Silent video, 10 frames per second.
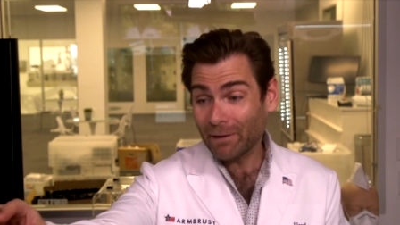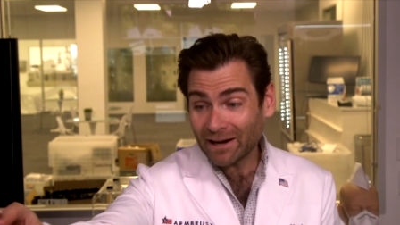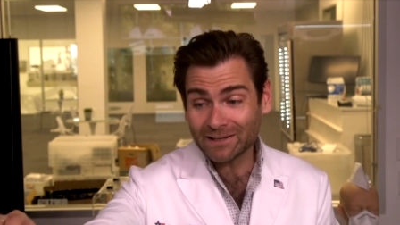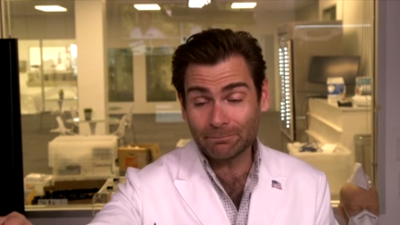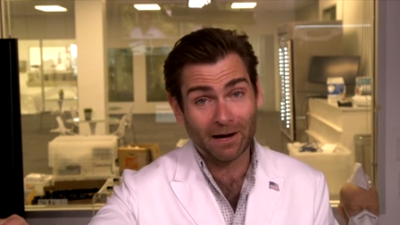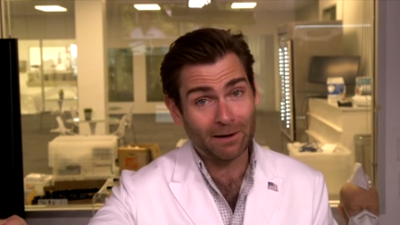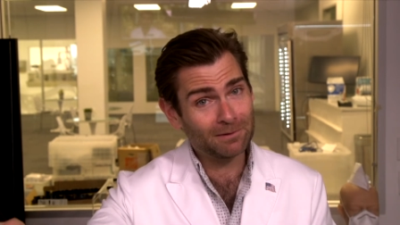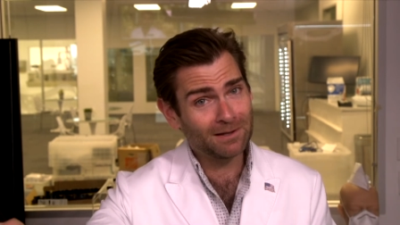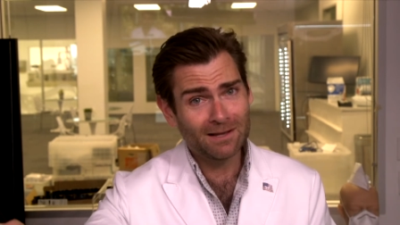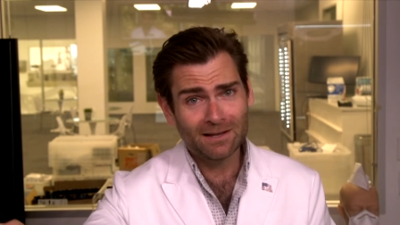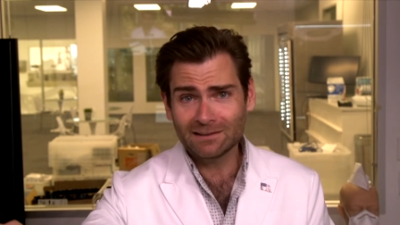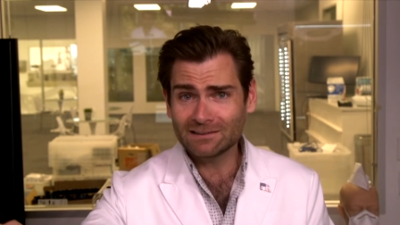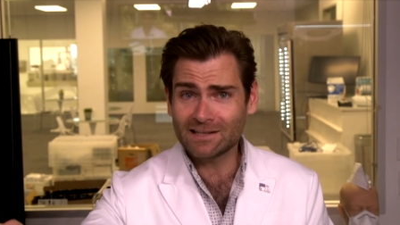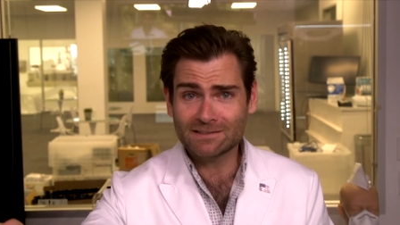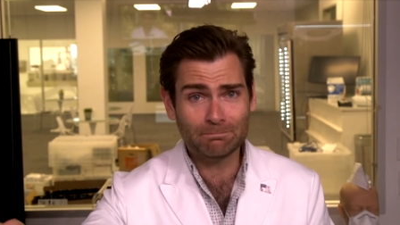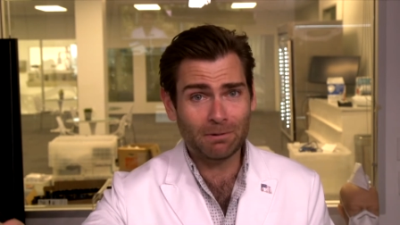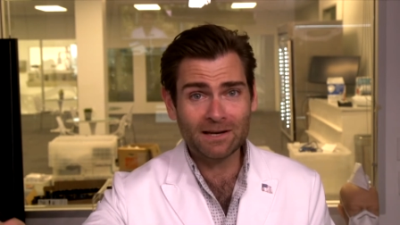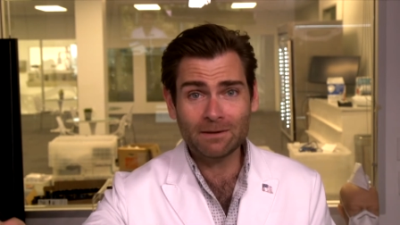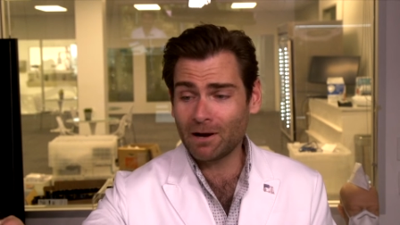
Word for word: Buggy Bop. Let's Buggy